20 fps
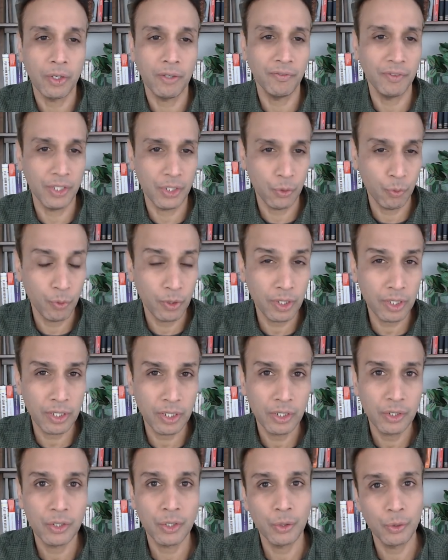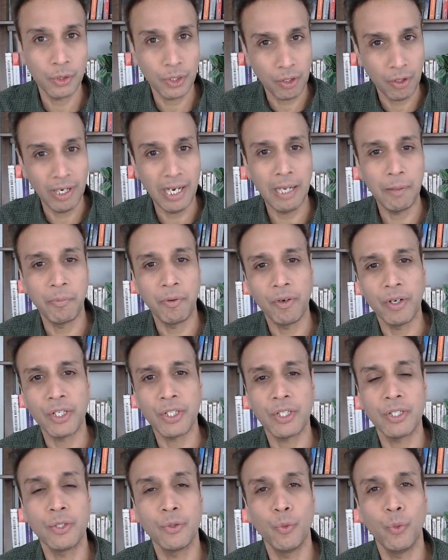of this work through the
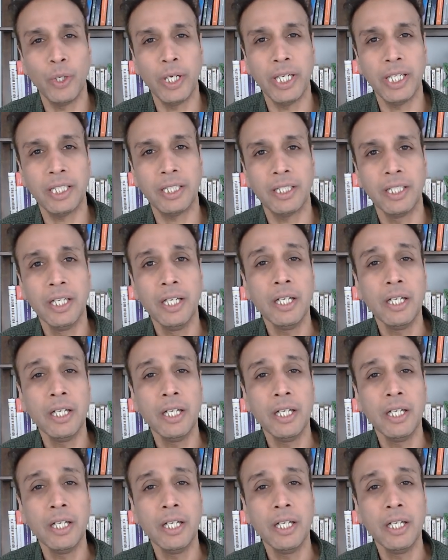collaboration with